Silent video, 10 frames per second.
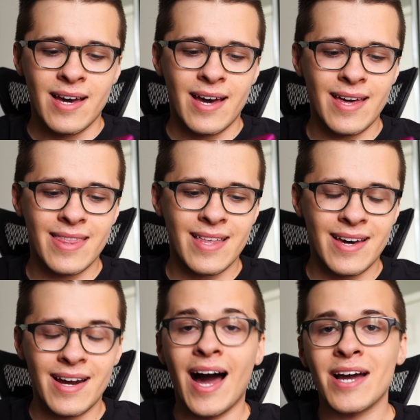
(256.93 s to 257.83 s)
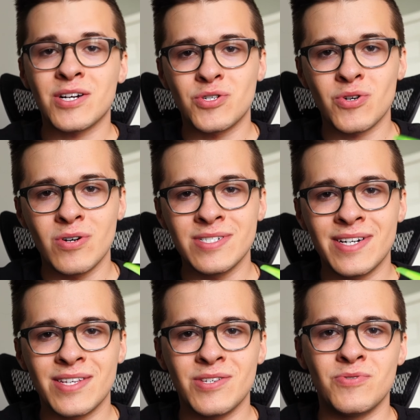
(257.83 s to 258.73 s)
And then I control
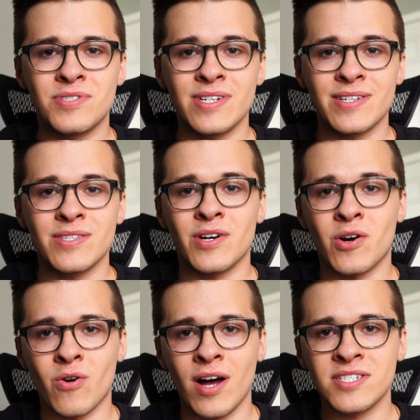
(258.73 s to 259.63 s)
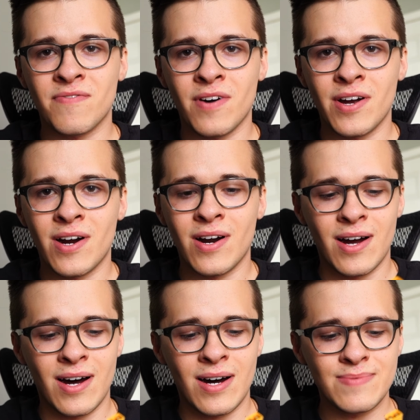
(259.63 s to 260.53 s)
it using the Crossfire
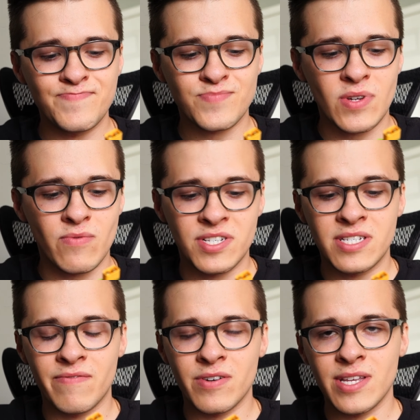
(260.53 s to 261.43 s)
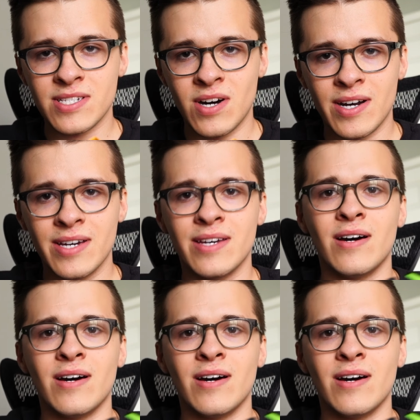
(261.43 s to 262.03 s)
receiver that's on it.